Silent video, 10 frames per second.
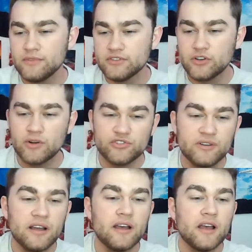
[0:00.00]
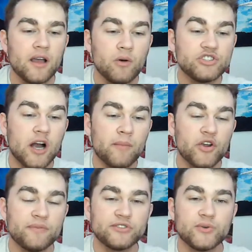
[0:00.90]
Here's a good question. What job are
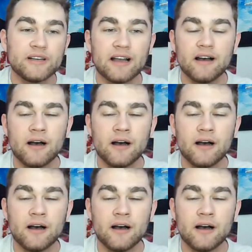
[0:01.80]
you pursuing?